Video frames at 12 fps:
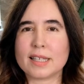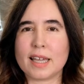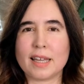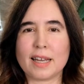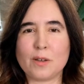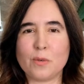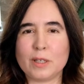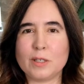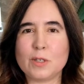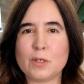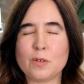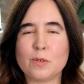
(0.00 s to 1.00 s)
and I went
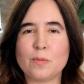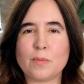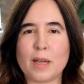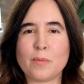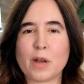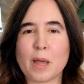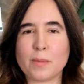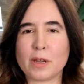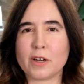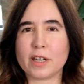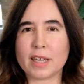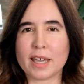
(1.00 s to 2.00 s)
to my
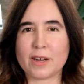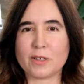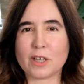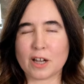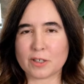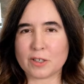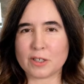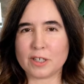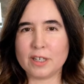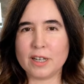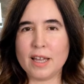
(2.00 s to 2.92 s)
primary care doctor,